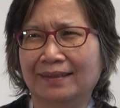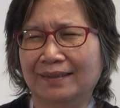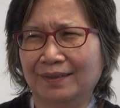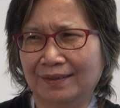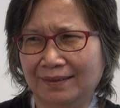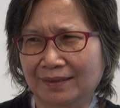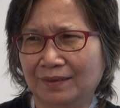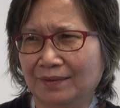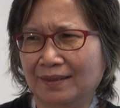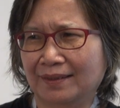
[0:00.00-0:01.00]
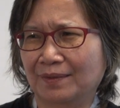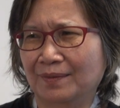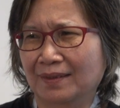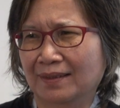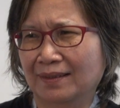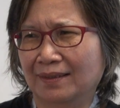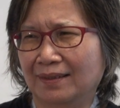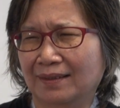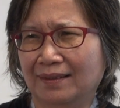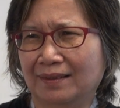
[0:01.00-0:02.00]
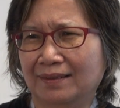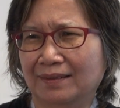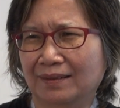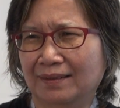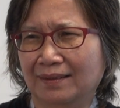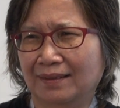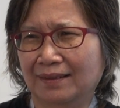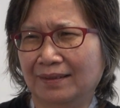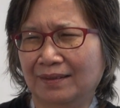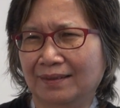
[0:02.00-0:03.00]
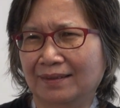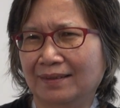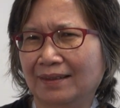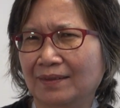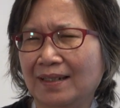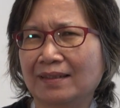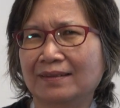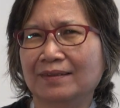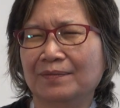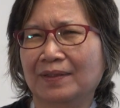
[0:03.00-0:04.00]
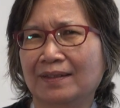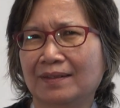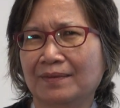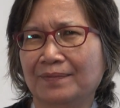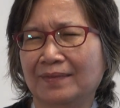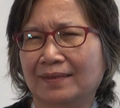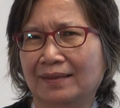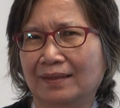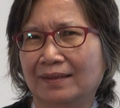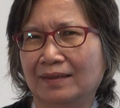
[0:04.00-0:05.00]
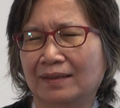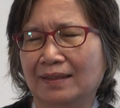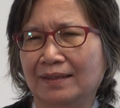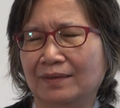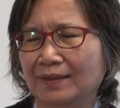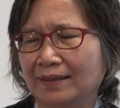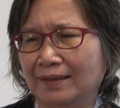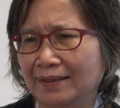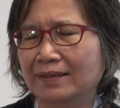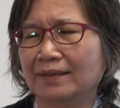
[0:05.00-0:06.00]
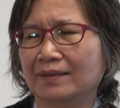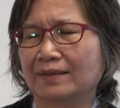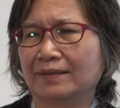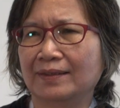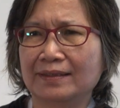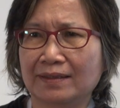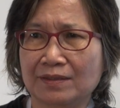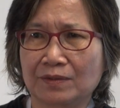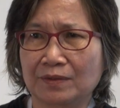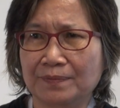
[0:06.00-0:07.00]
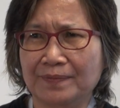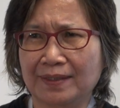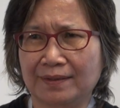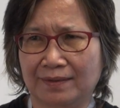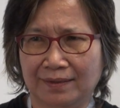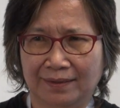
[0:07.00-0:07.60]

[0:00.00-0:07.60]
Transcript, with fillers: and you know, I uh, I conduct um, I lead a research group that